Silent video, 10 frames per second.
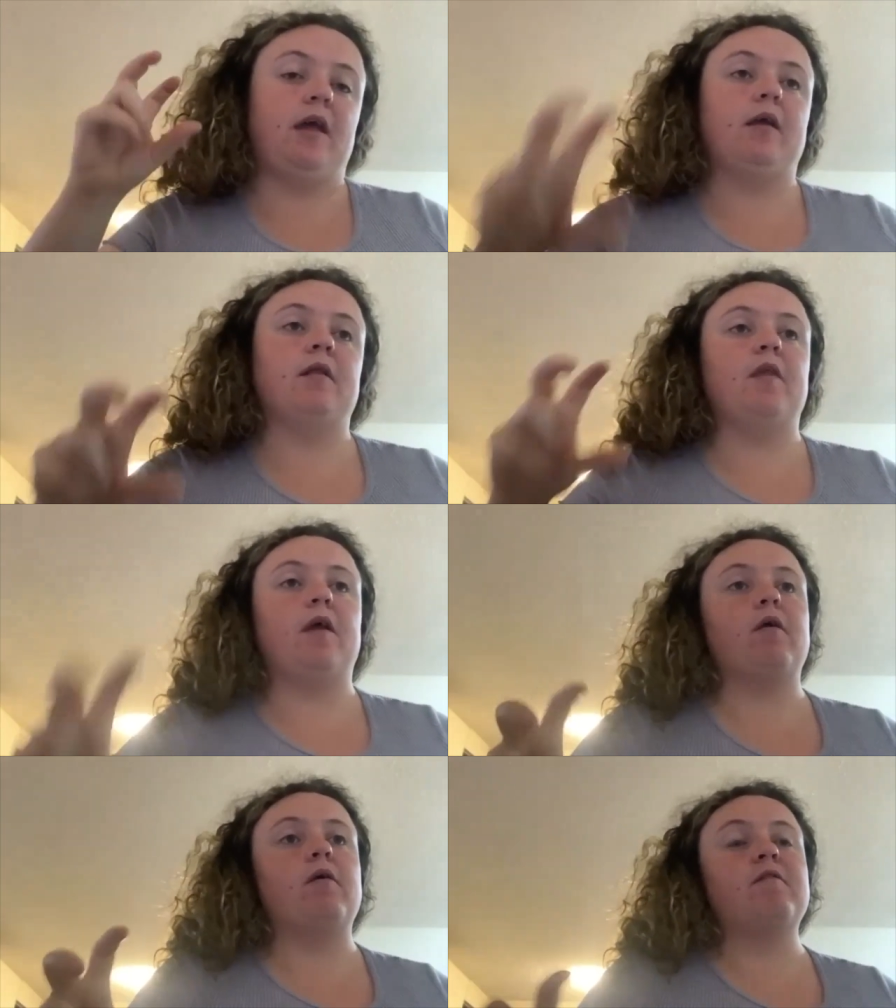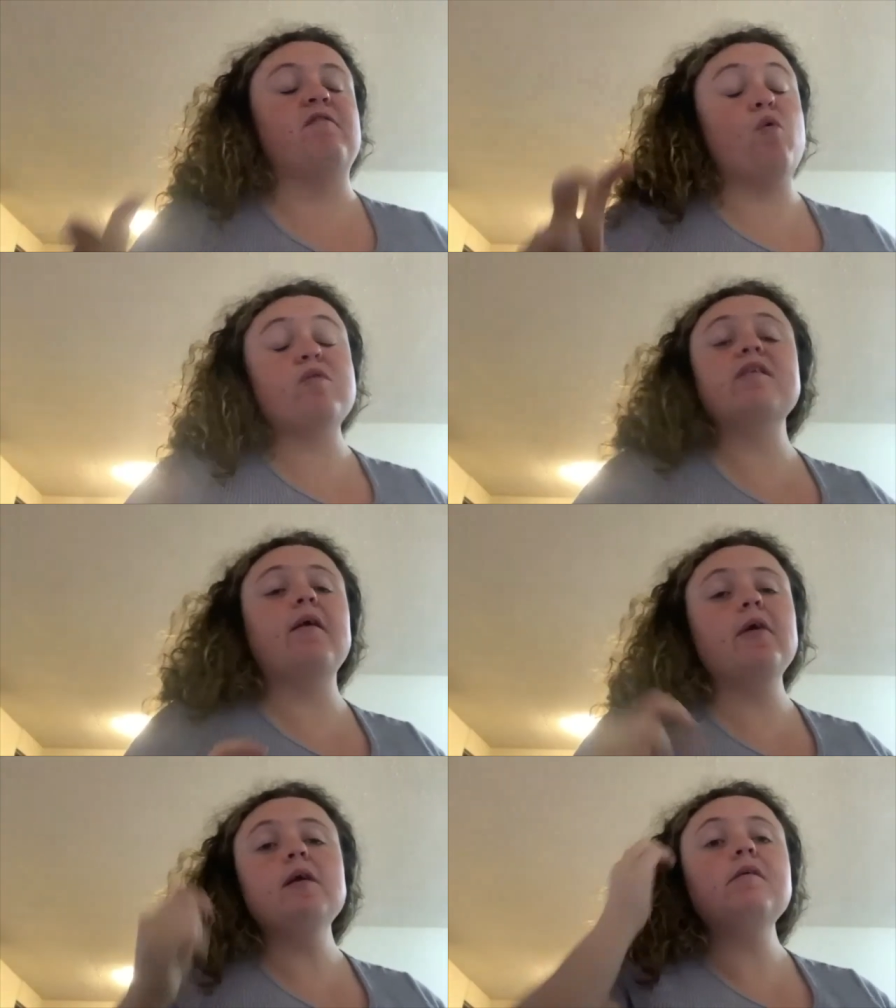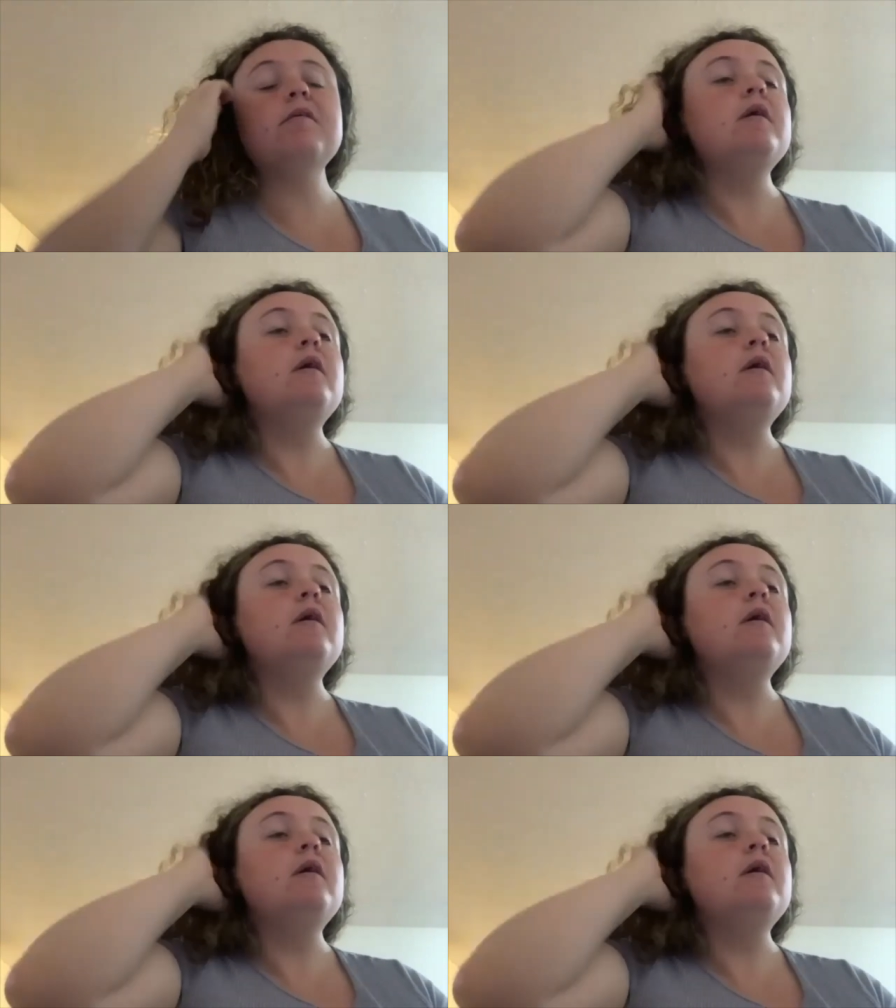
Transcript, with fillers: in their focus areas.